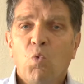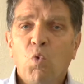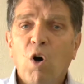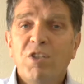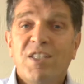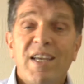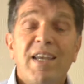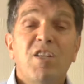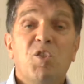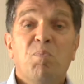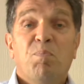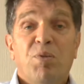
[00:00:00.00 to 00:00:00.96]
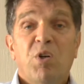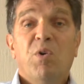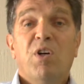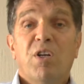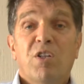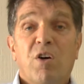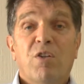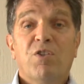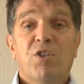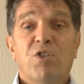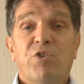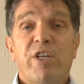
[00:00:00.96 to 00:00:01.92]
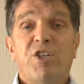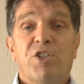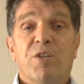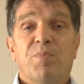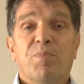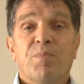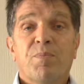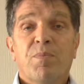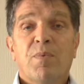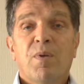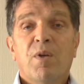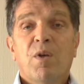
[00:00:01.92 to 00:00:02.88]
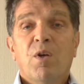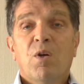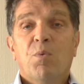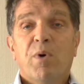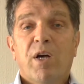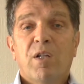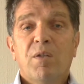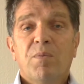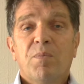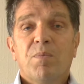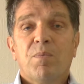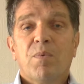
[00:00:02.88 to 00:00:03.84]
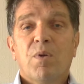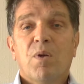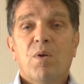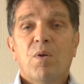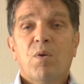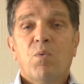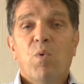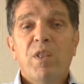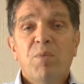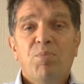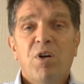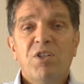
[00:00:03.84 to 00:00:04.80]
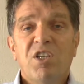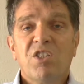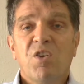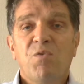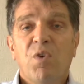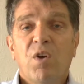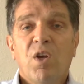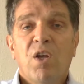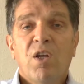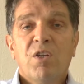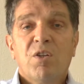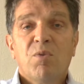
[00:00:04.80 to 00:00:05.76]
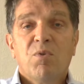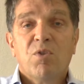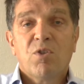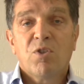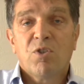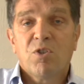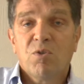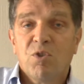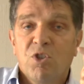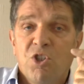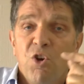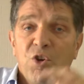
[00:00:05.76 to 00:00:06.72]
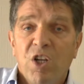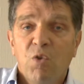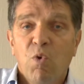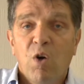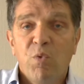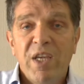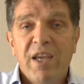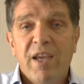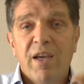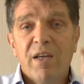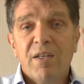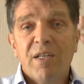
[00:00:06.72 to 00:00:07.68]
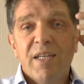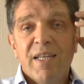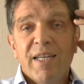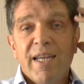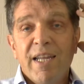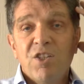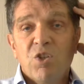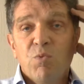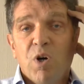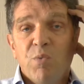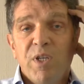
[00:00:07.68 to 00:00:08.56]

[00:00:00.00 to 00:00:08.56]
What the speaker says: What is poor concentration? Well, when the process of turning what we hear into what